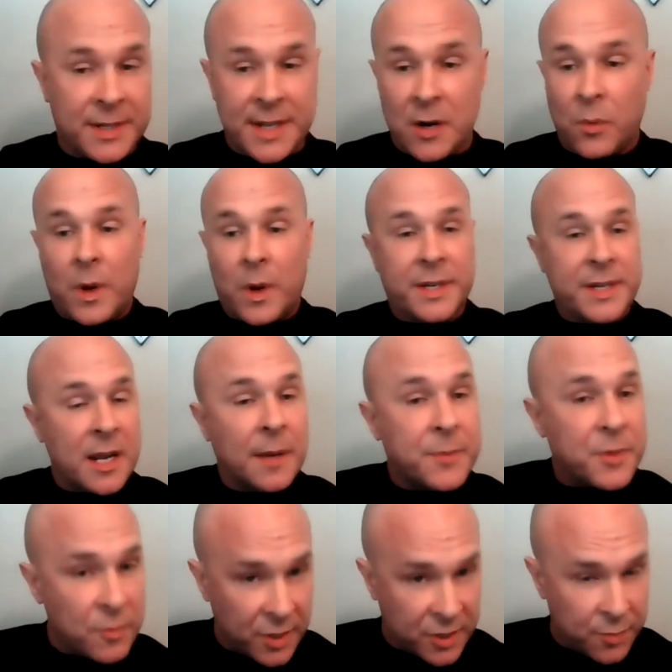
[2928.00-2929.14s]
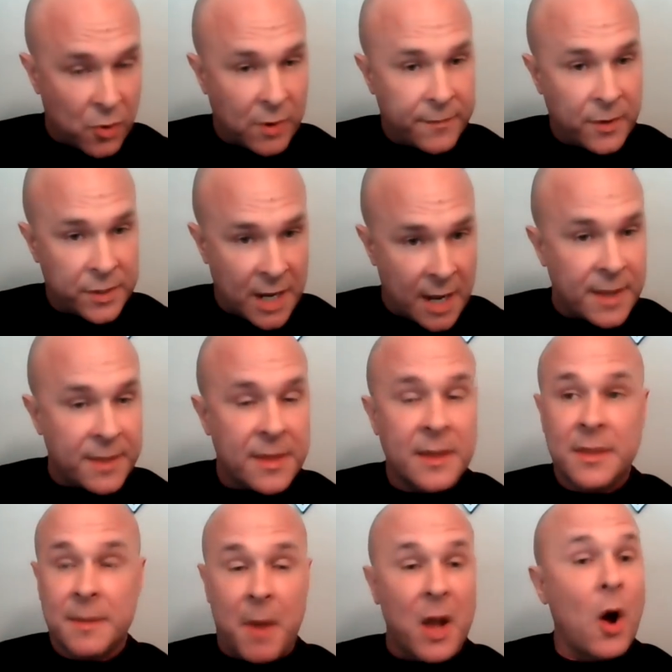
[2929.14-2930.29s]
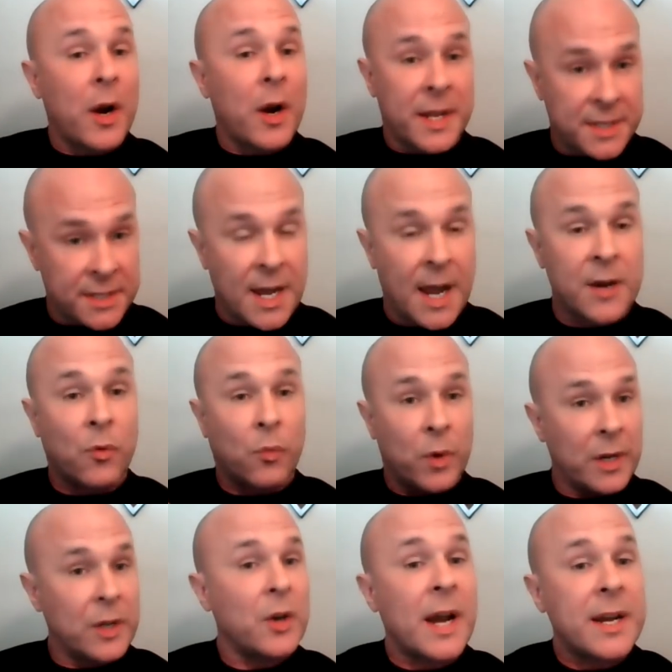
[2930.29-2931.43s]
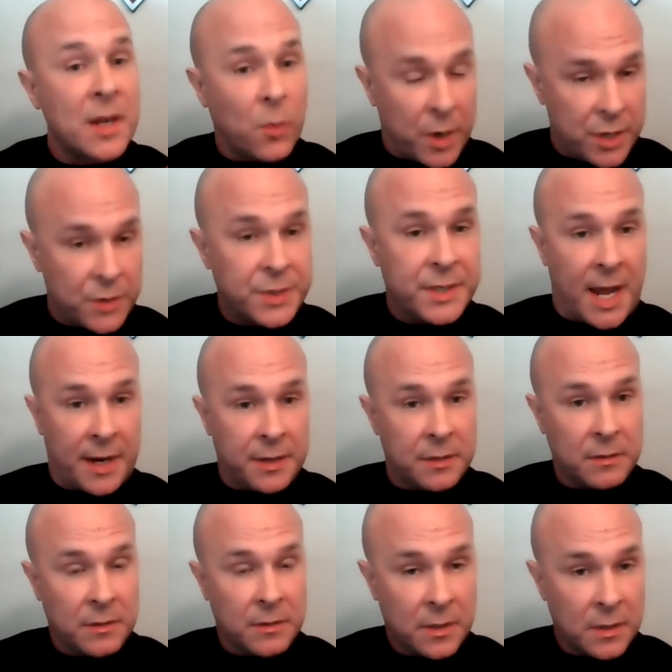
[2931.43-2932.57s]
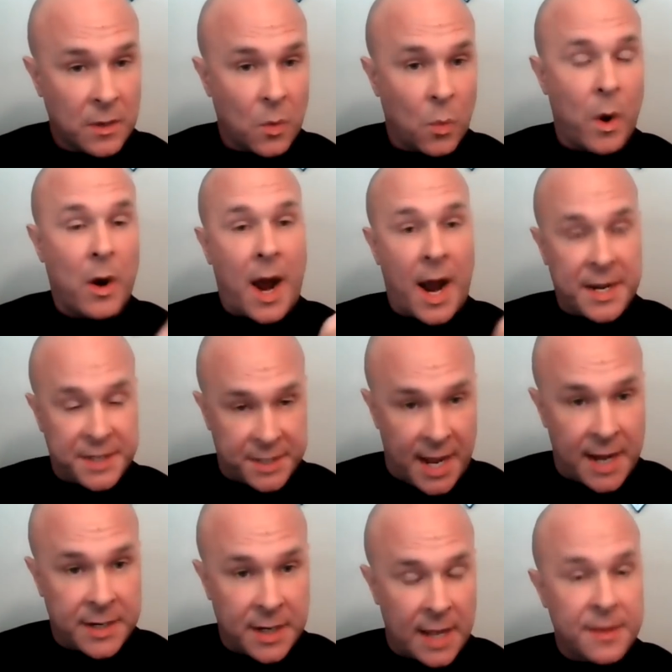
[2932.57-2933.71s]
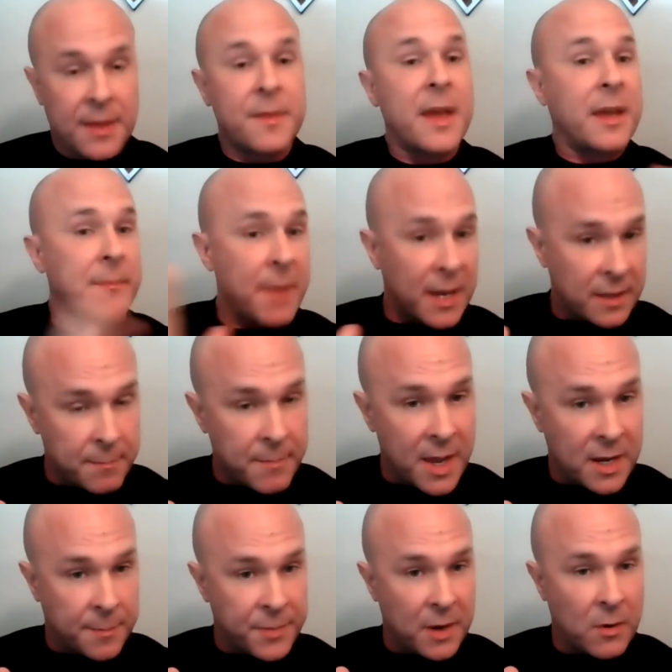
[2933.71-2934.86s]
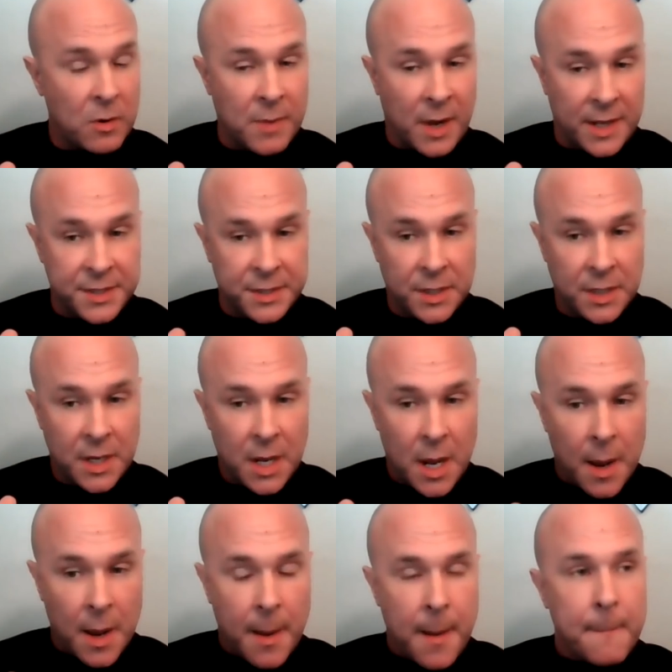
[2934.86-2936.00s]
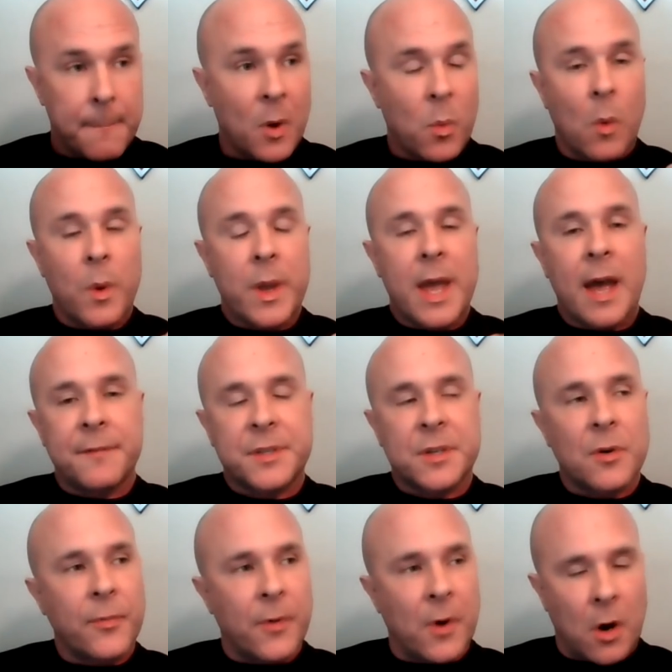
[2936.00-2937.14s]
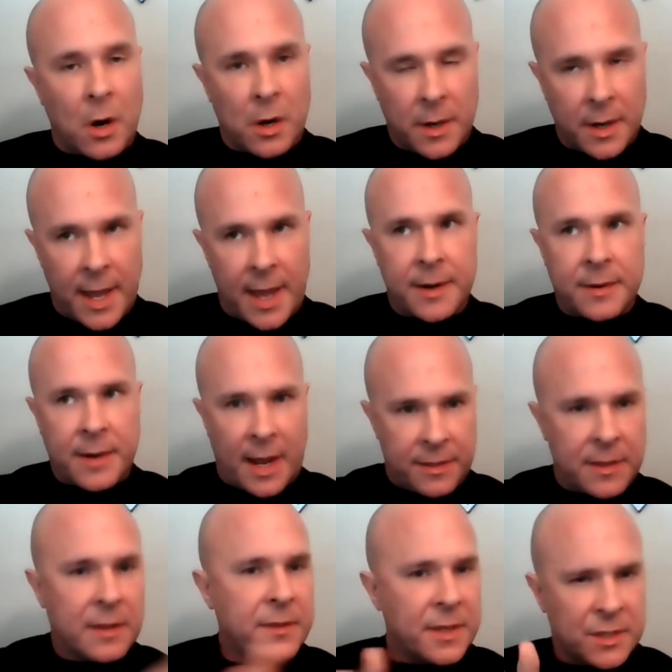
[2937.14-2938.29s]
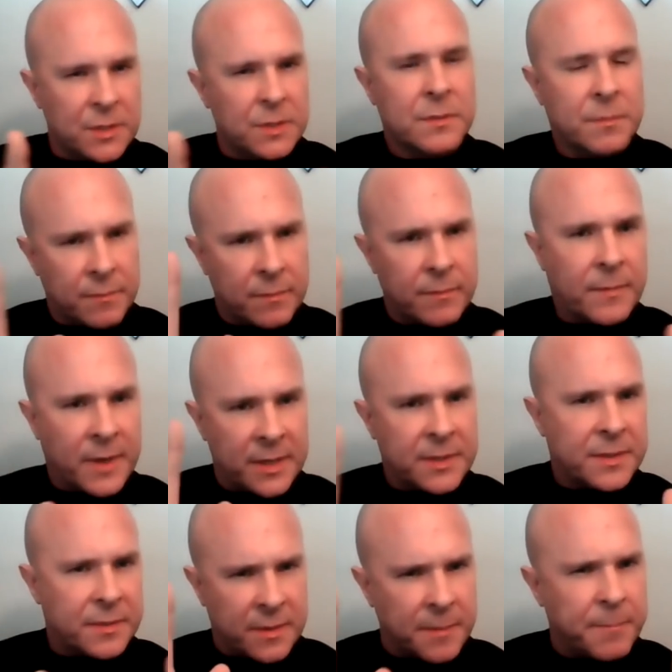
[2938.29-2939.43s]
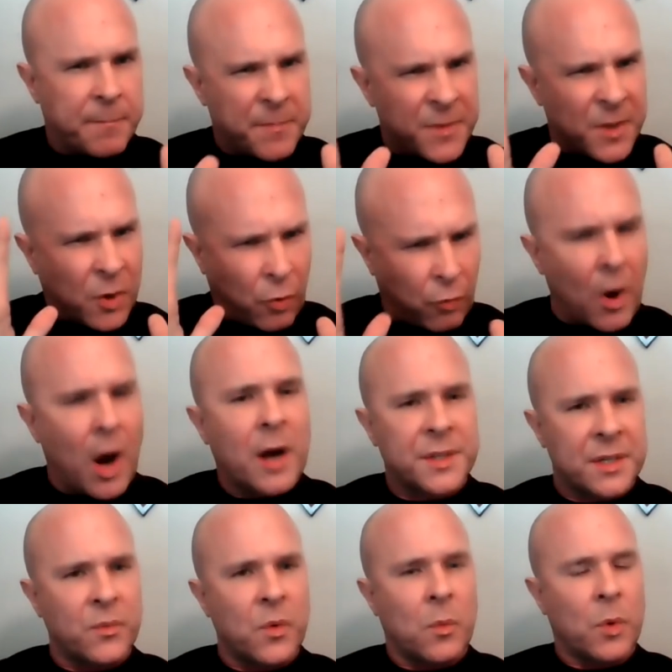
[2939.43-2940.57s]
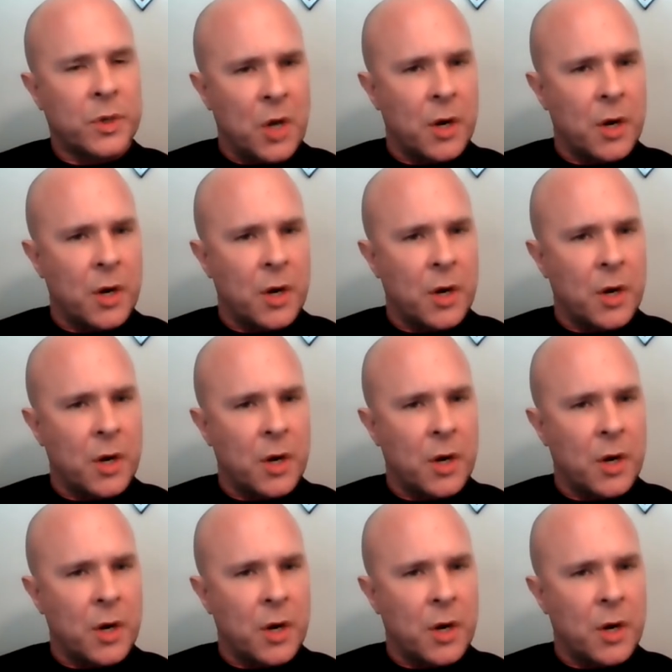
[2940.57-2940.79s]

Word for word: because I don't want to take up too much more of your time. I think that my audience has gotten a really good idea where you stand, where okay. I stand, and then they can make, make up their own minds. But what we have so far, and I think this is the, the crux of what